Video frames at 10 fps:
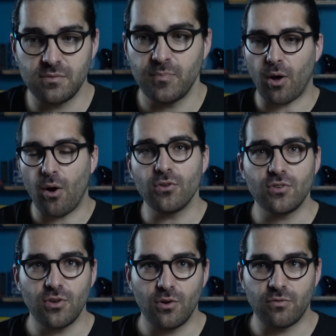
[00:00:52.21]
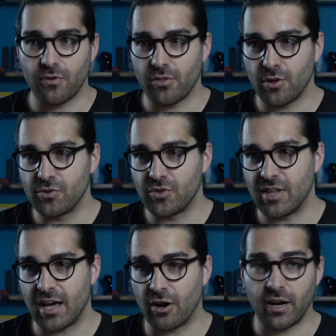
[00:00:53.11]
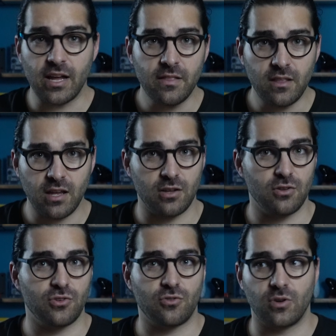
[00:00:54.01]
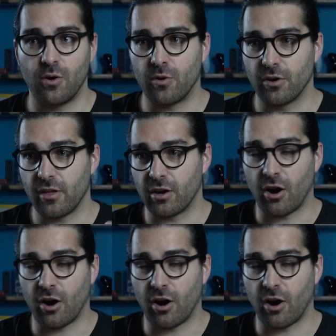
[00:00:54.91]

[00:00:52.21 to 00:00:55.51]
but also for those that are in the industry or that